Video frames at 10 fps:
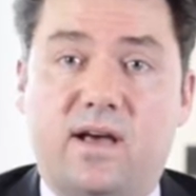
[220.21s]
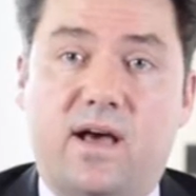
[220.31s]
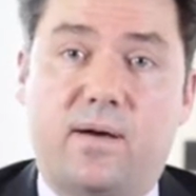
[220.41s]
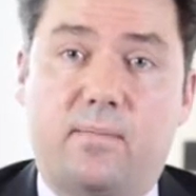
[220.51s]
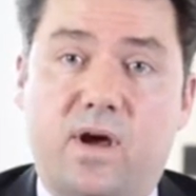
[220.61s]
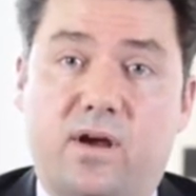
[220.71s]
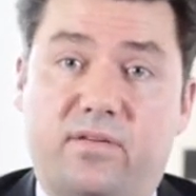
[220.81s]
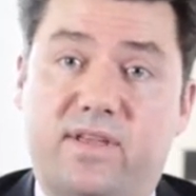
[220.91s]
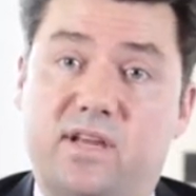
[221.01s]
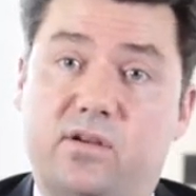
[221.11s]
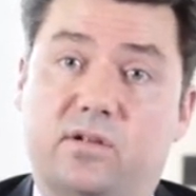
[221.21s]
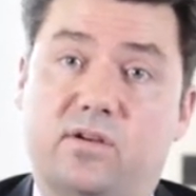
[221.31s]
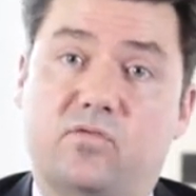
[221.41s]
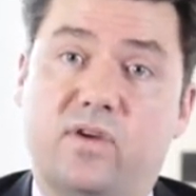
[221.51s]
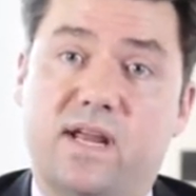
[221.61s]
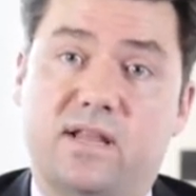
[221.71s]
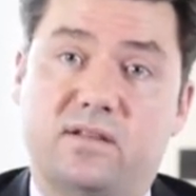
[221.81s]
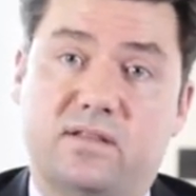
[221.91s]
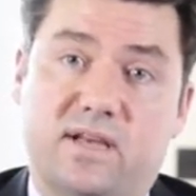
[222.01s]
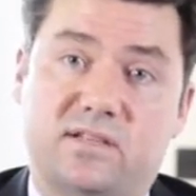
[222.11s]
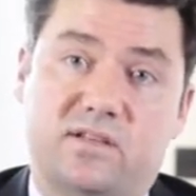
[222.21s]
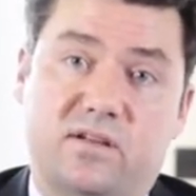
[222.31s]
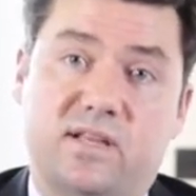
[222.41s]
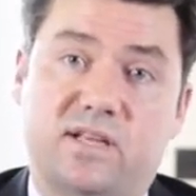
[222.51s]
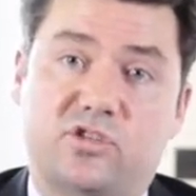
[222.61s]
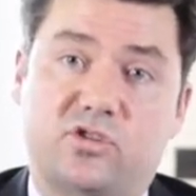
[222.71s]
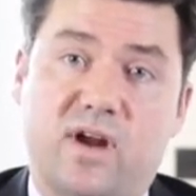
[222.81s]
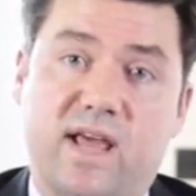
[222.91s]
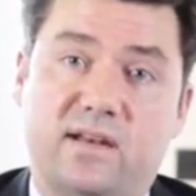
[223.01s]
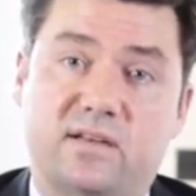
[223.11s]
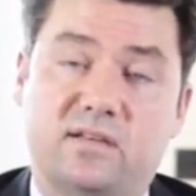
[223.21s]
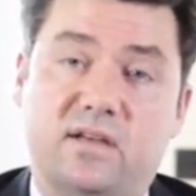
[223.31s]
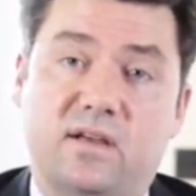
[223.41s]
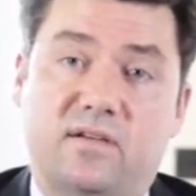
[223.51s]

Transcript: Um, and I think you'll agree that there's certainly a trend